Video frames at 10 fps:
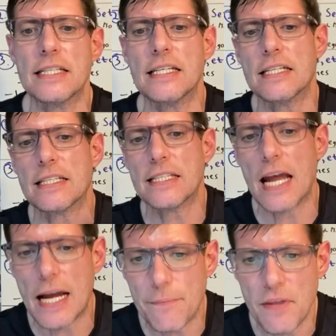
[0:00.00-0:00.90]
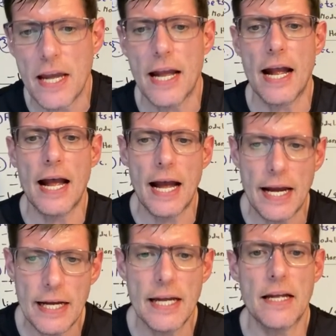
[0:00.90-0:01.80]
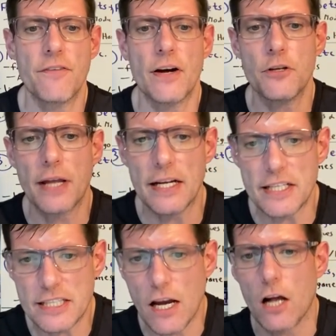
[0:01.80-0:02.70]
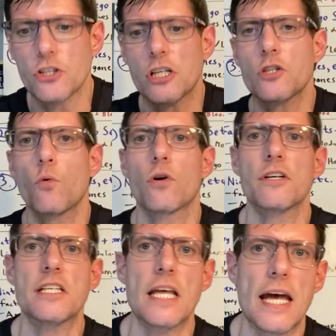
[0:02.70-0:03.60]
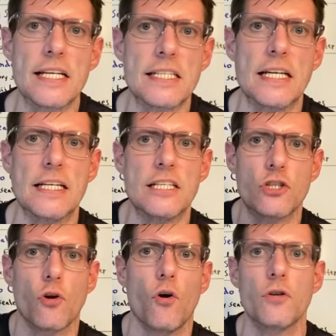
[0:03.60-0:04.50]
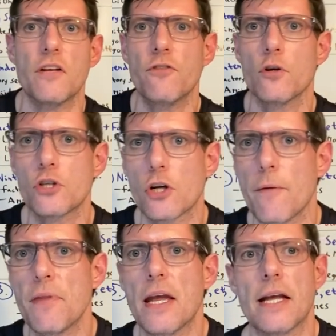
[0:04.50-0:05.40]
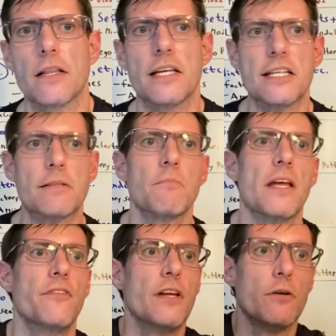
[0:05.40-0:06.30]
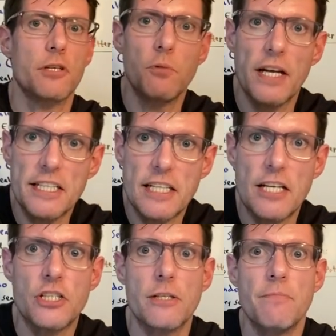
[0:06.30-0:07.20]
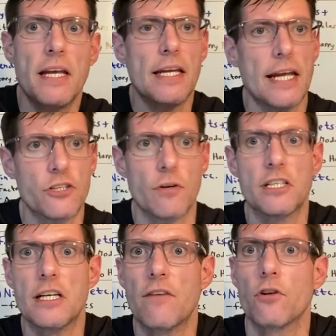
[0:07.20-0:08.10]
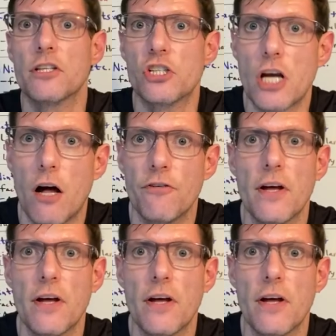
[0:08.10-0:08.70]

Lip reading: He did state, hey, if I do get nostalgic towards this in a digital-only future, at least if he owns a PlayStation, he has Resident Evil on the shelf,